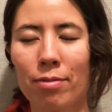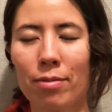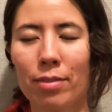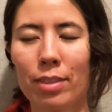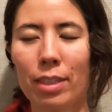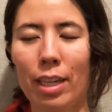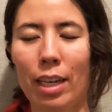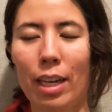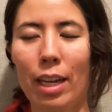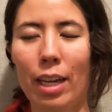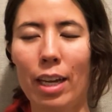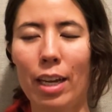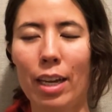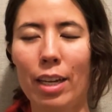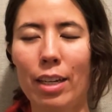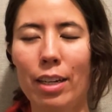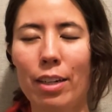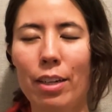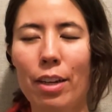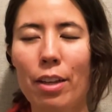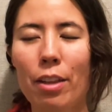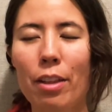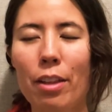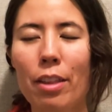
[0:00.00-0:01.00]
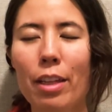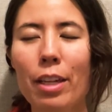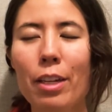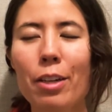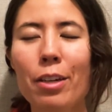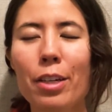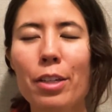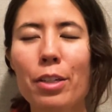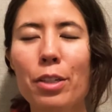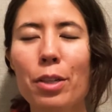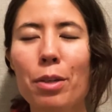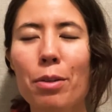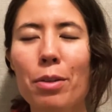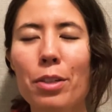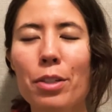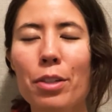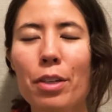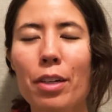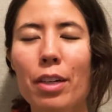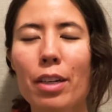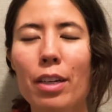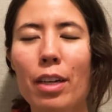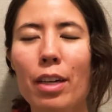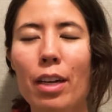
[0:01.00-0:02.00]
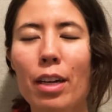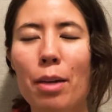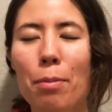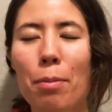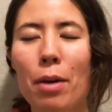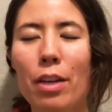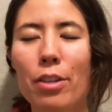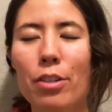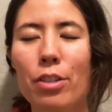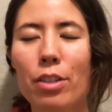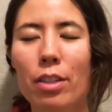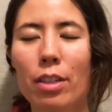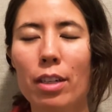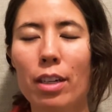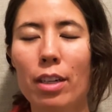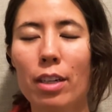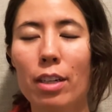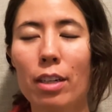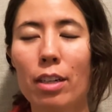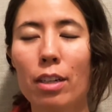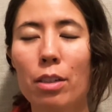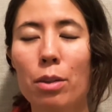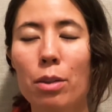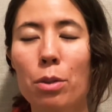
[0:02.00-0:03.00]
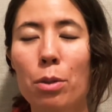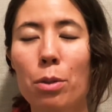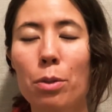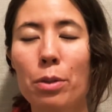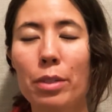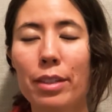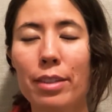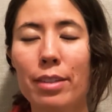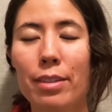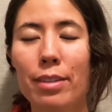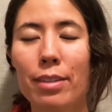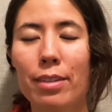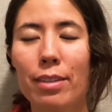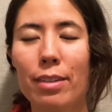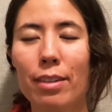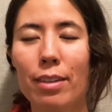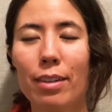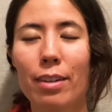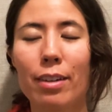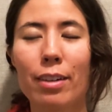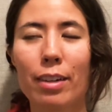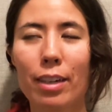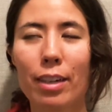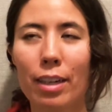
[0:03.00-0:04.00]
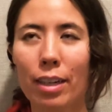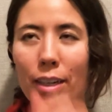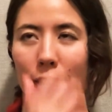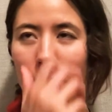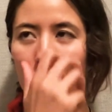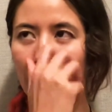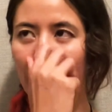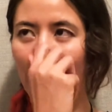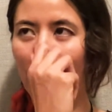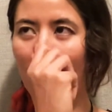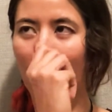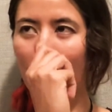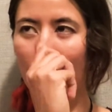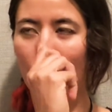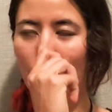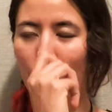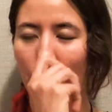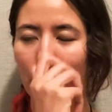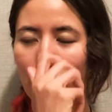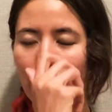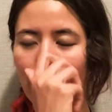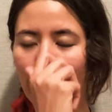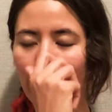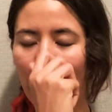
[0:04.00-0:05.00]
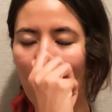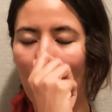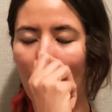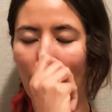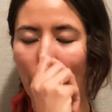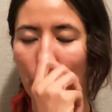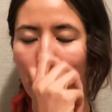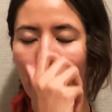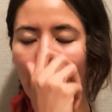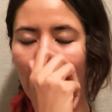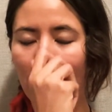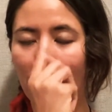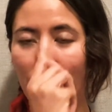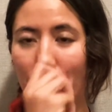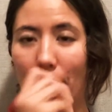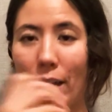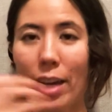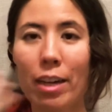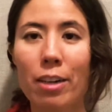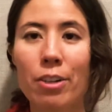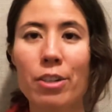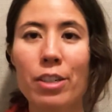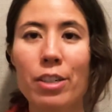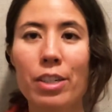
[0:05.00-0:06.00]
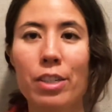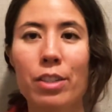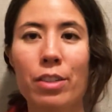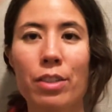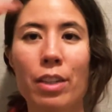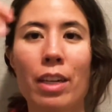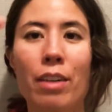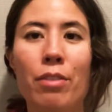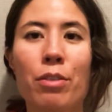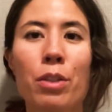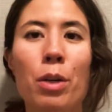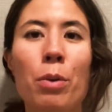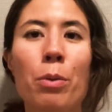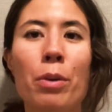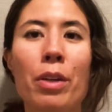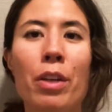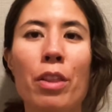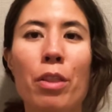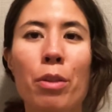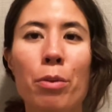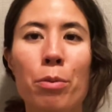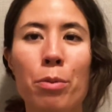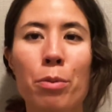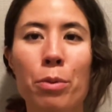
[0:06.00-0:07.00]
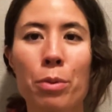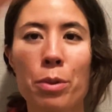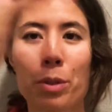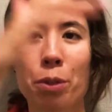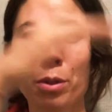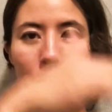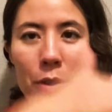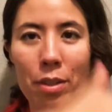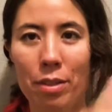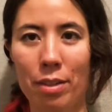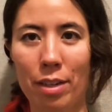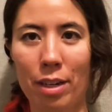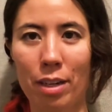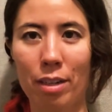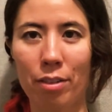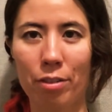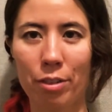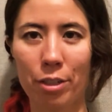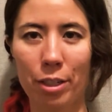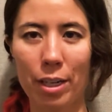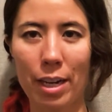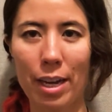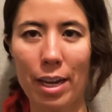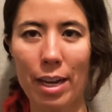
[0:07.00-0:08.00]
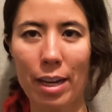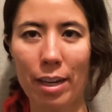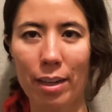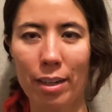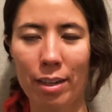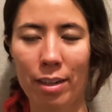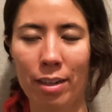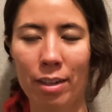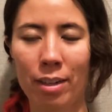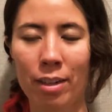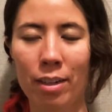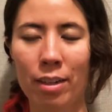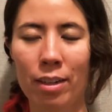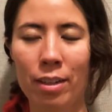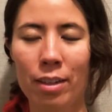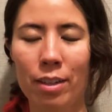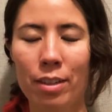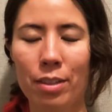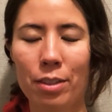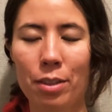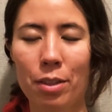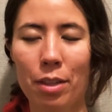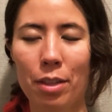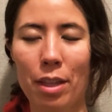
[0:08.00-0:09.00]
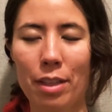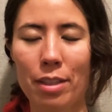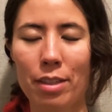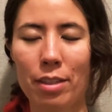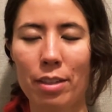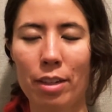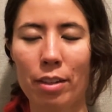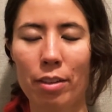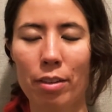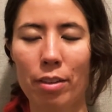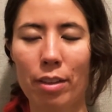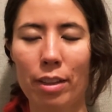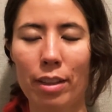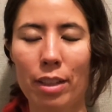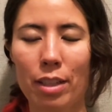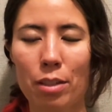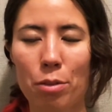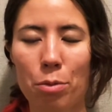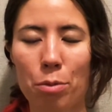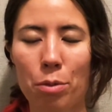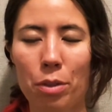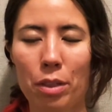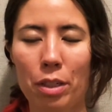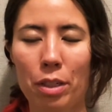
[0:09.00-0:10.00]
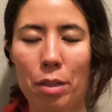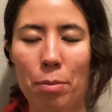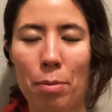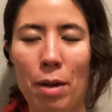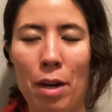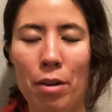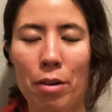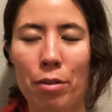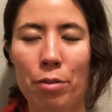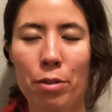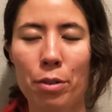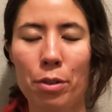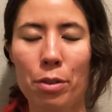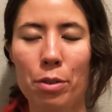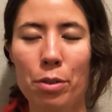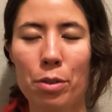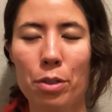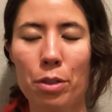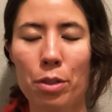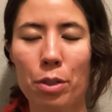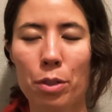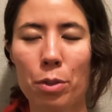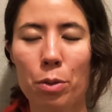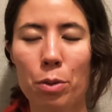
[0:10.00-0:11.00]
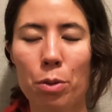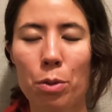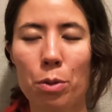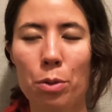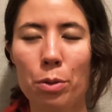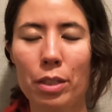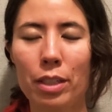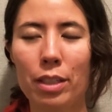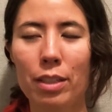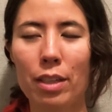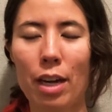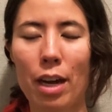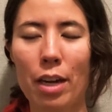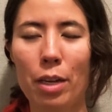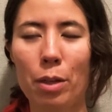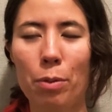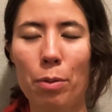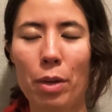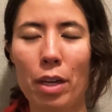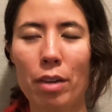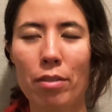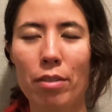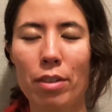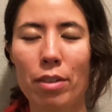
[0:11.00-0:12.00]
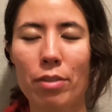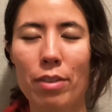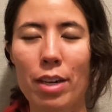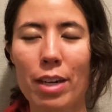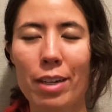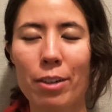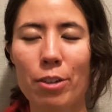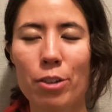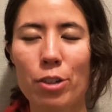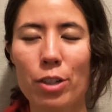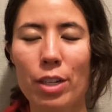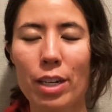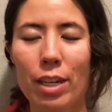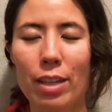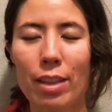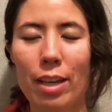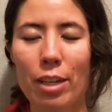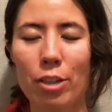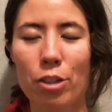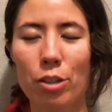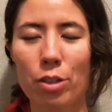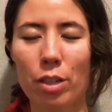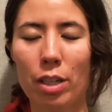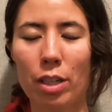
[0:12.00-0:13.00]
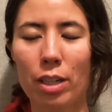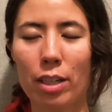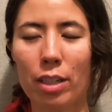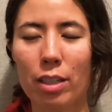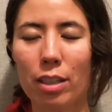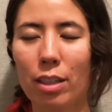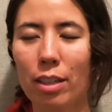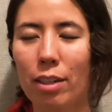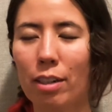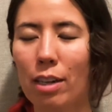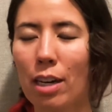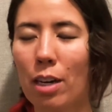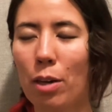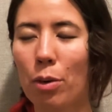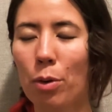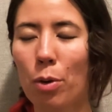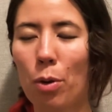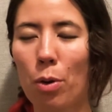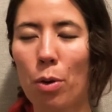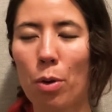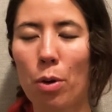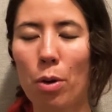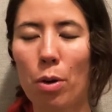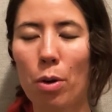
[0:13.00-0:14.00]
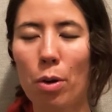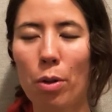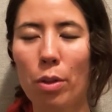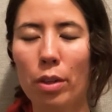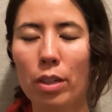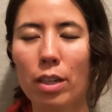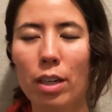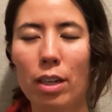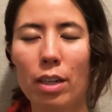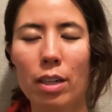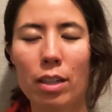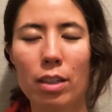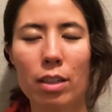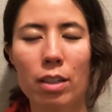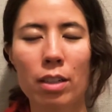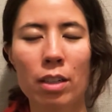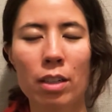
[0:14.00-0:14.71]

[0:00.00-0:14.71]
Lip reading: And another thing you can do is you can kind of postulate a golden tidal wave of energy just kind of going through the center of your head. So that's another thing that's really powerful, is just a golden tidal wave of energy, and that's just going to clear out all the gunk,